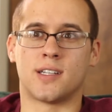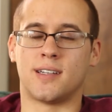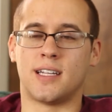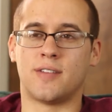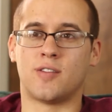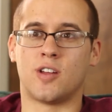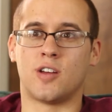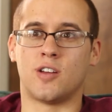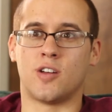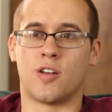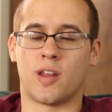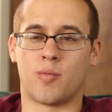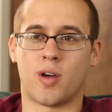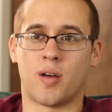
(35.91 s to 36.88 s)
And even though you
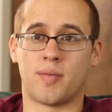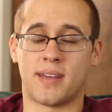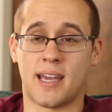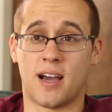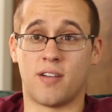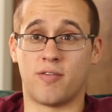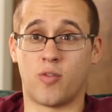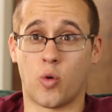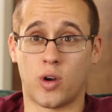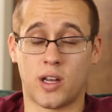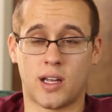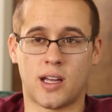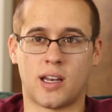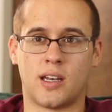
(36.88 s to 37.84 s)
know they probably can't afford
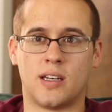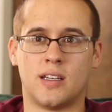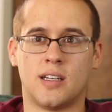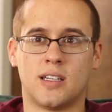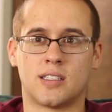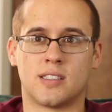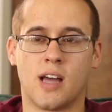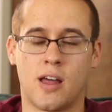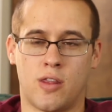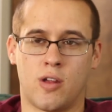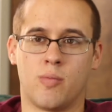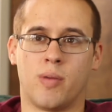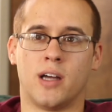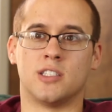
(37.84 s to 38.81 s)
it and it's not
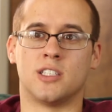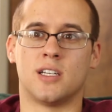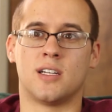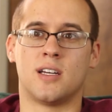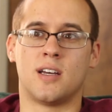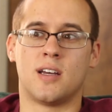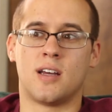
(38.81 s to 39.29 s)
their budget,